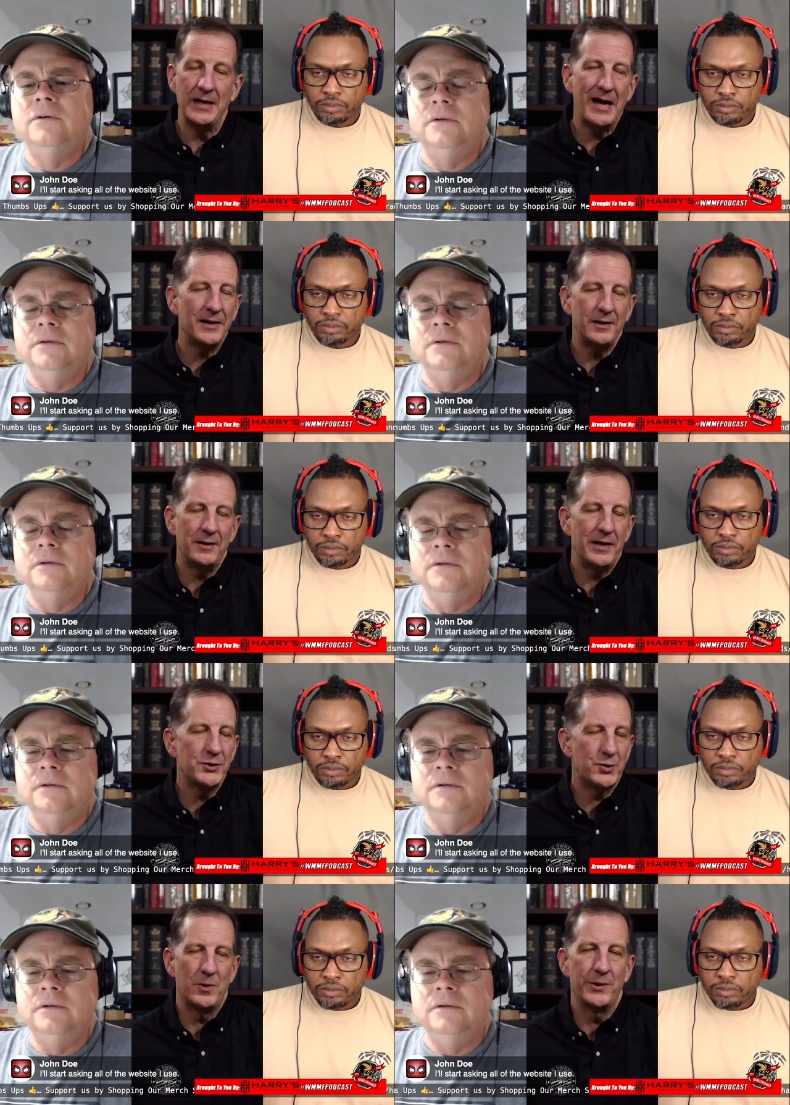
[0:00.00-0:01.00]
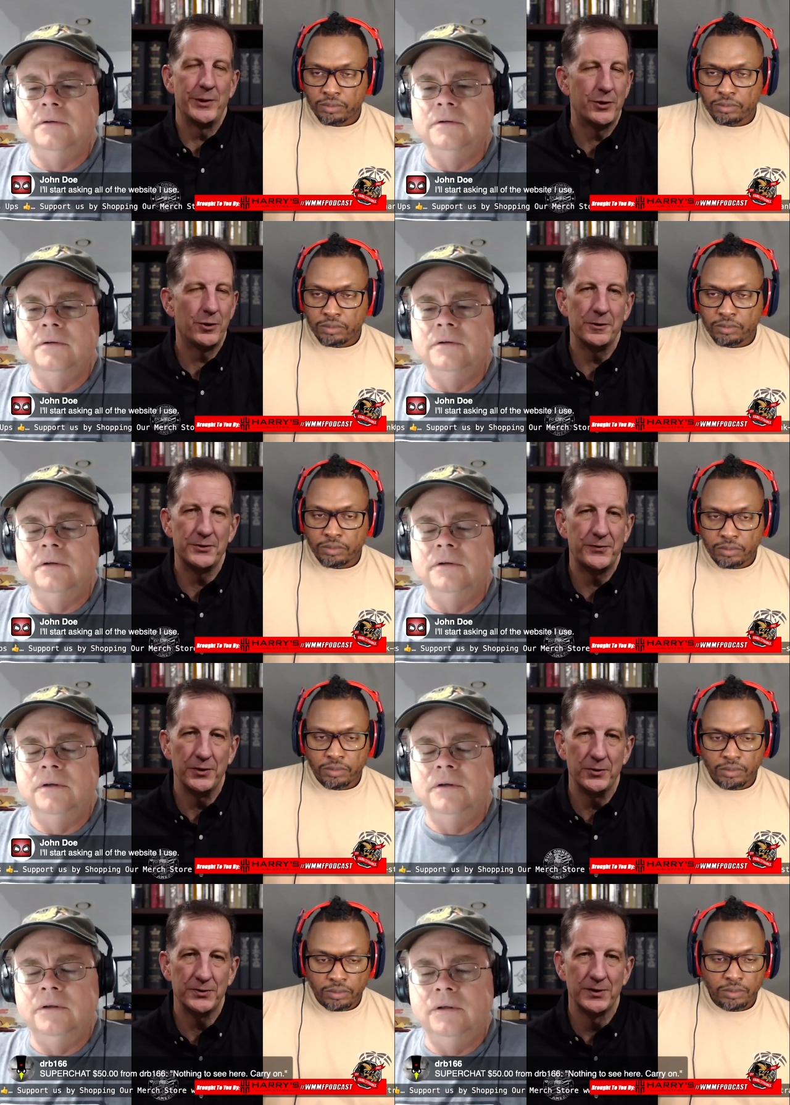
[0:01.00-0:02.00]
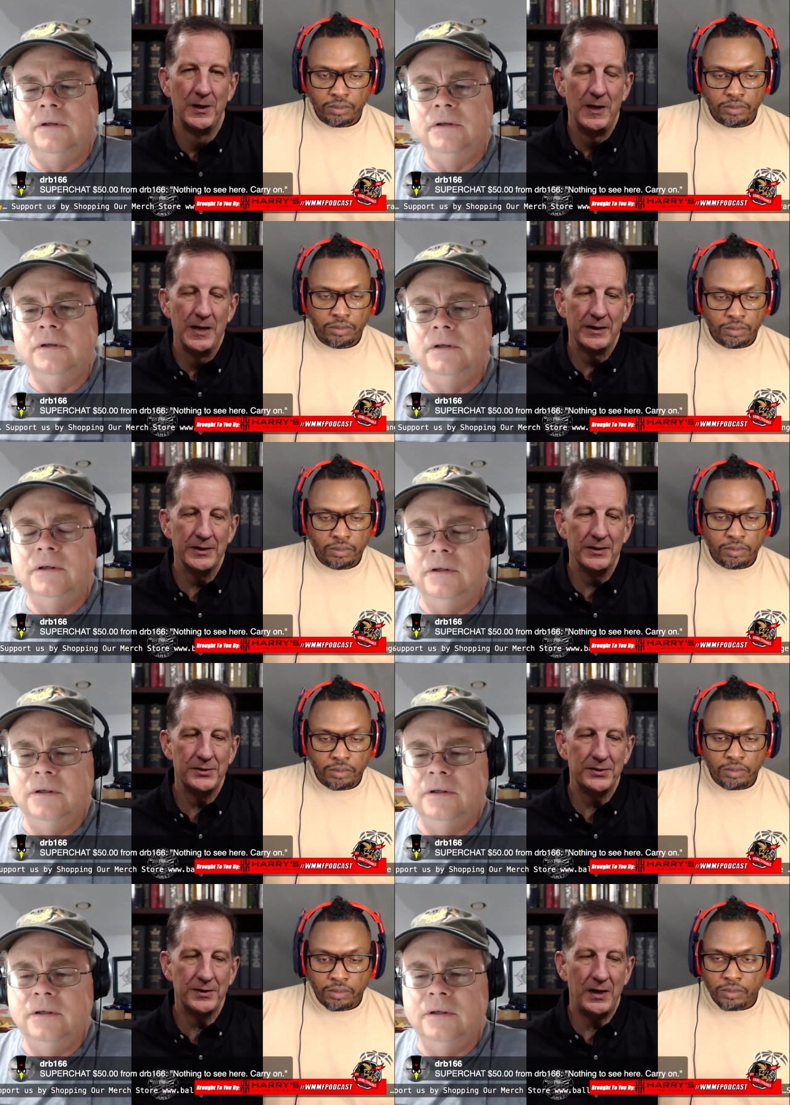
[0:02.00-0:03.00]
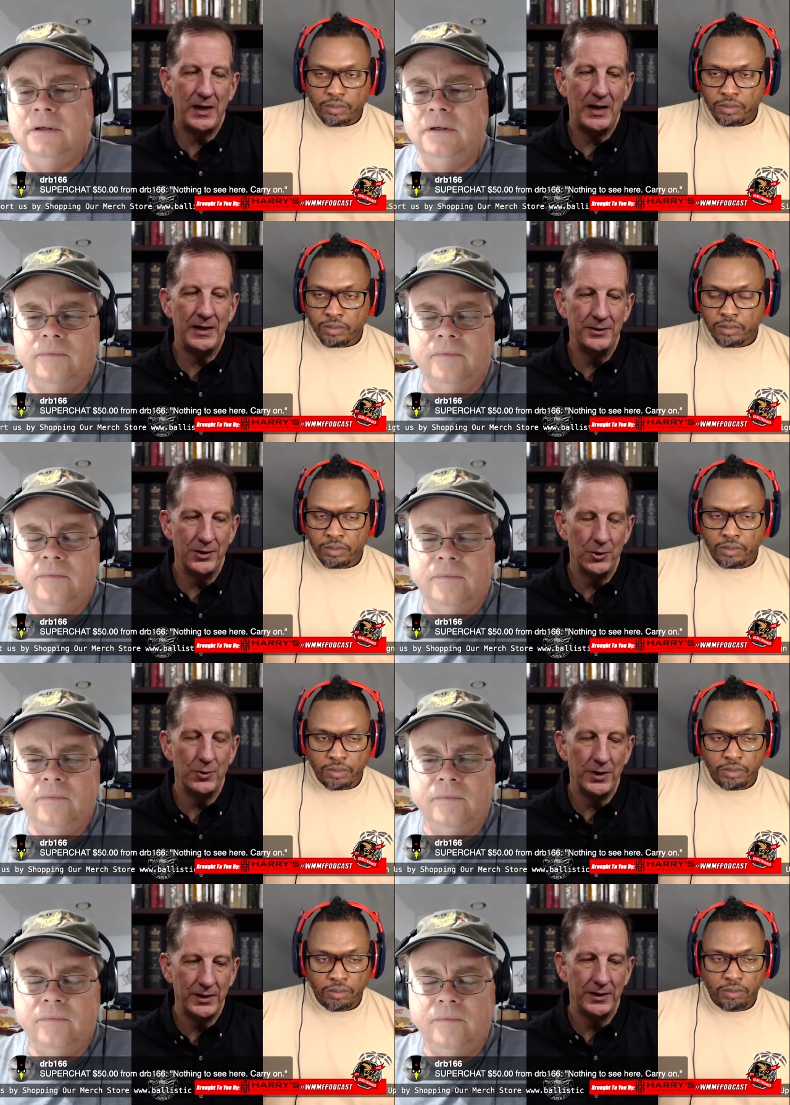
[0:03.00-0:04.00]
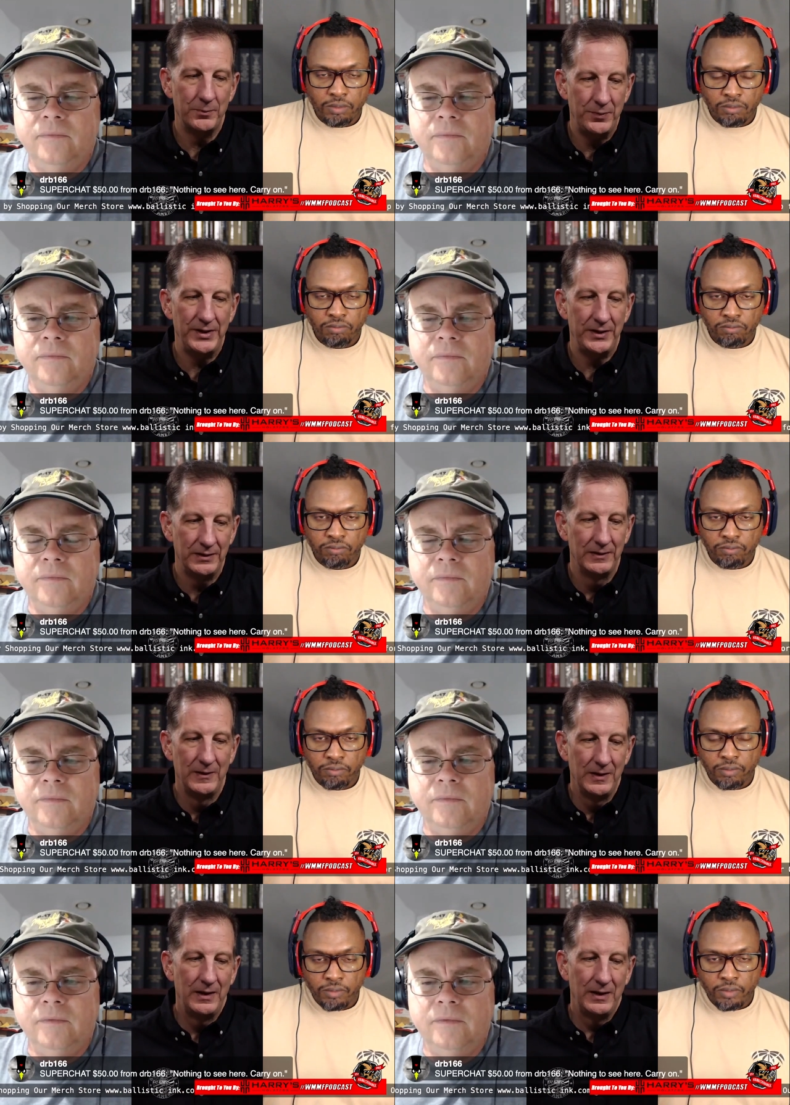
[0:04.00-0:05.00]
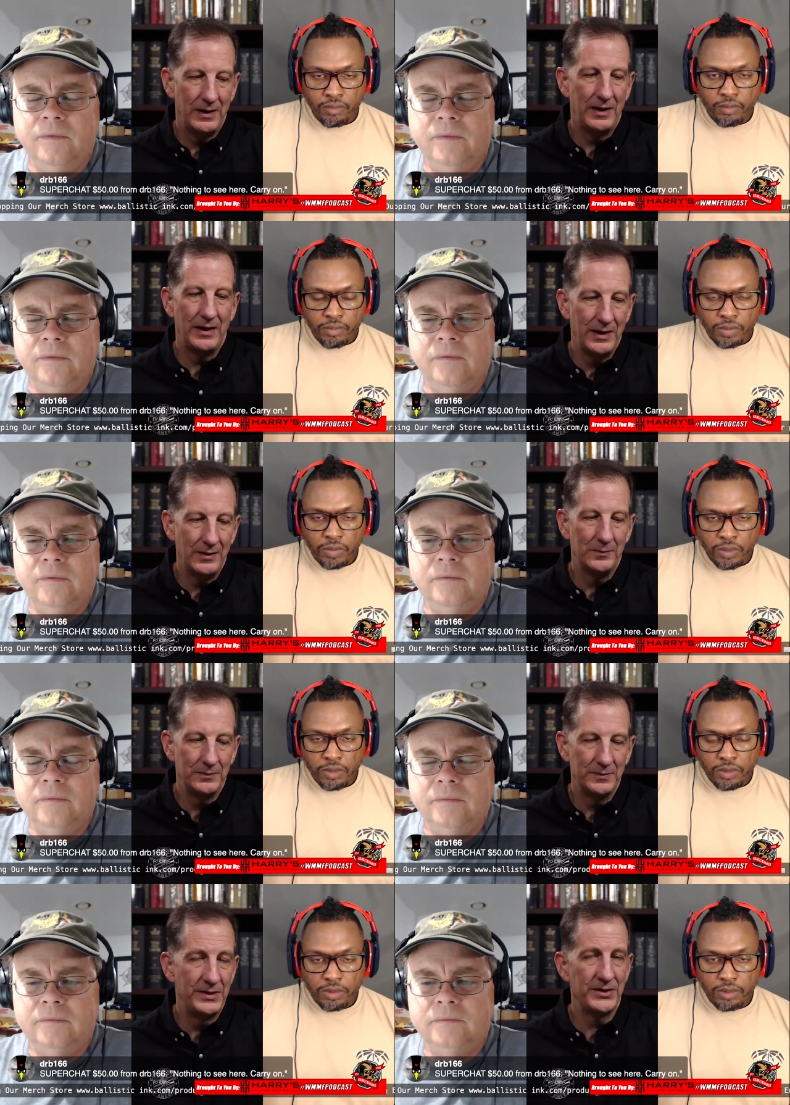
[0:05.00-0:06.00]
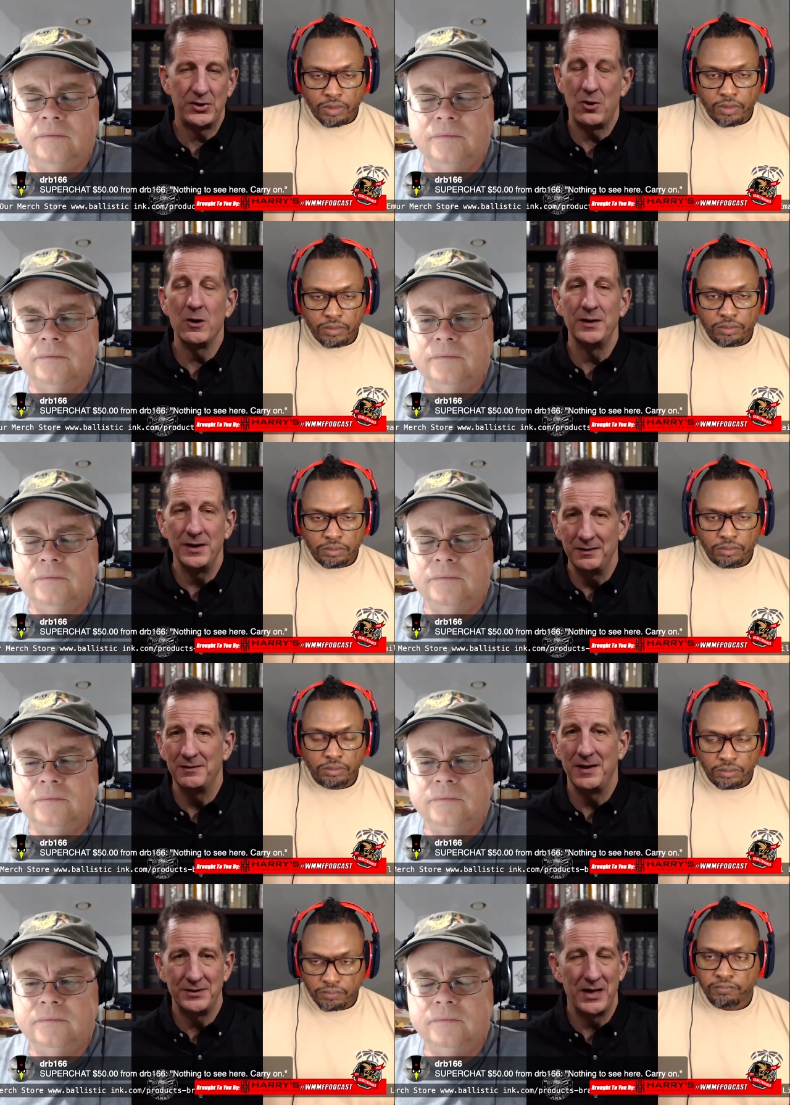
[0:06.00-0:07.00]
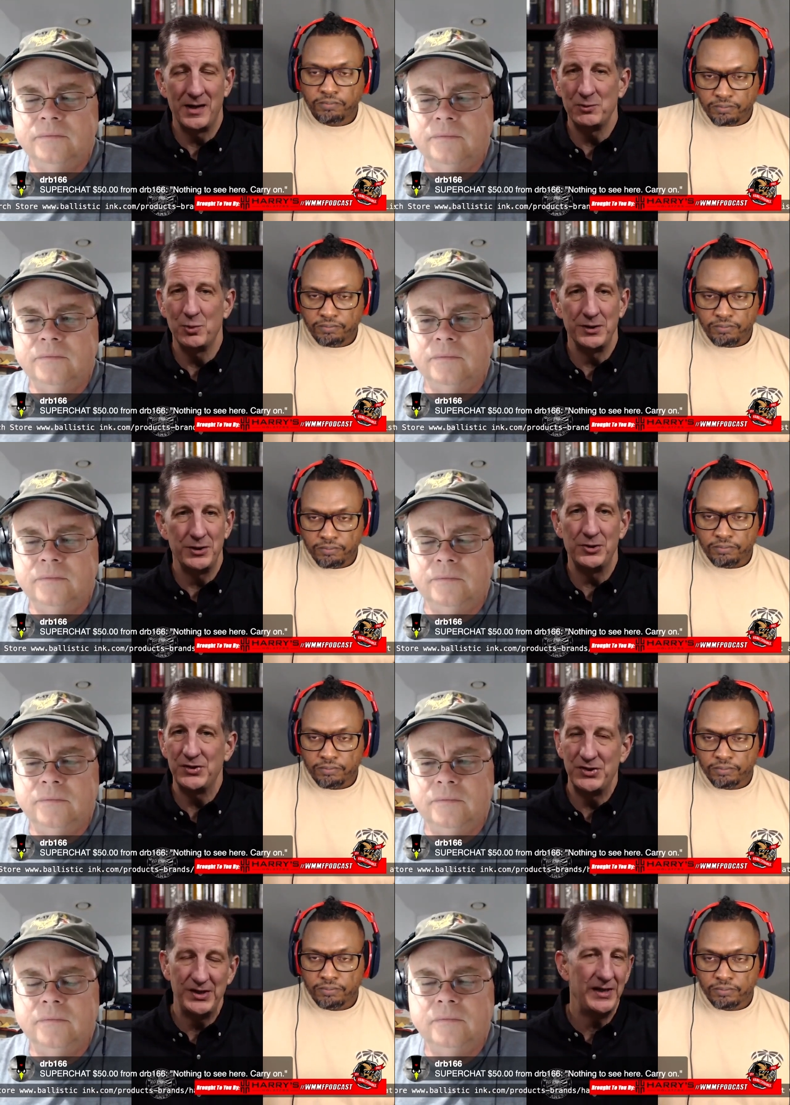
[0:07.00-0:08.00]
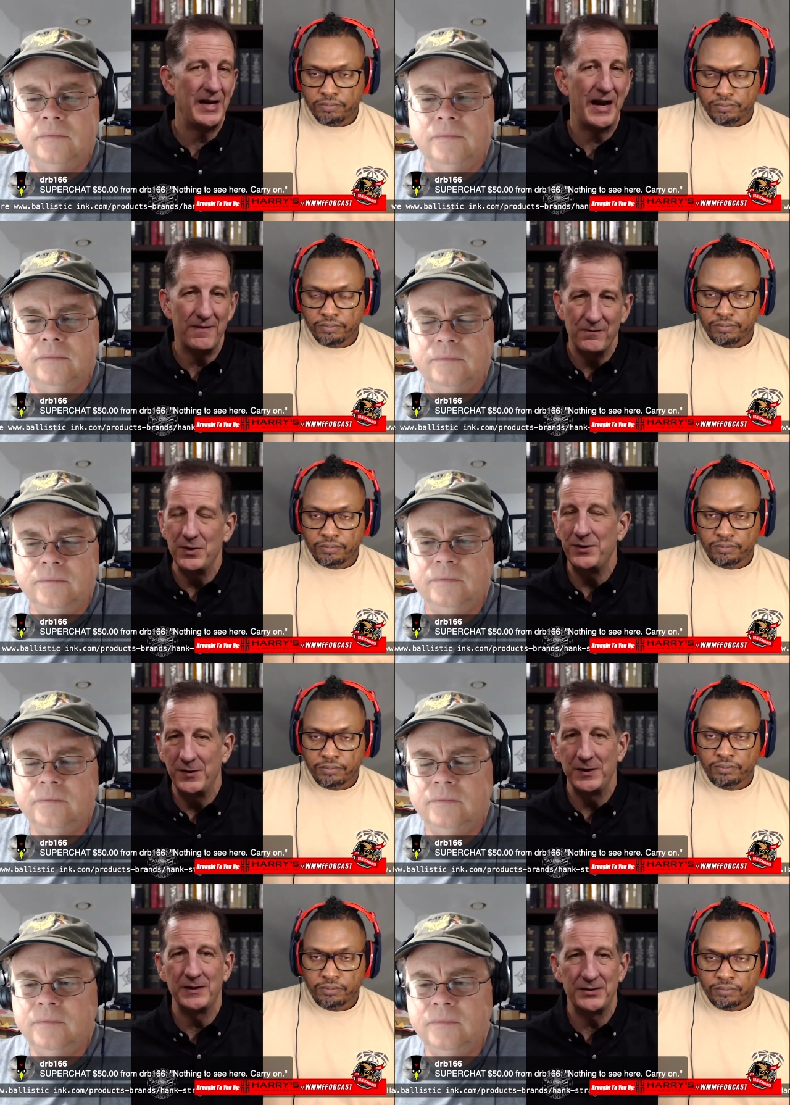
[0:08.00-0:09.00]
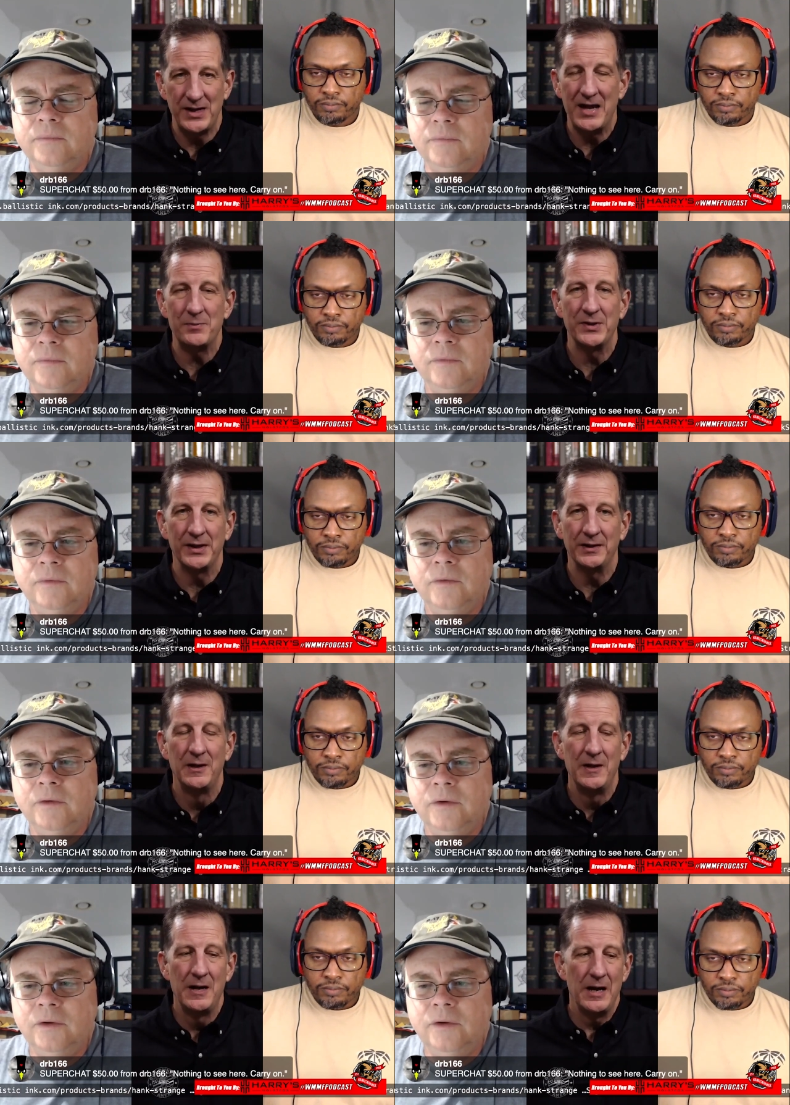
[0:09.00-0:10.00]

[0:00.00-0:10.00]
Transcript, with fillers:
Speaker 1: And I, you know, I just want to encourage folks because I, I, know it can be um, disheartening at times when you just see everything that's happening.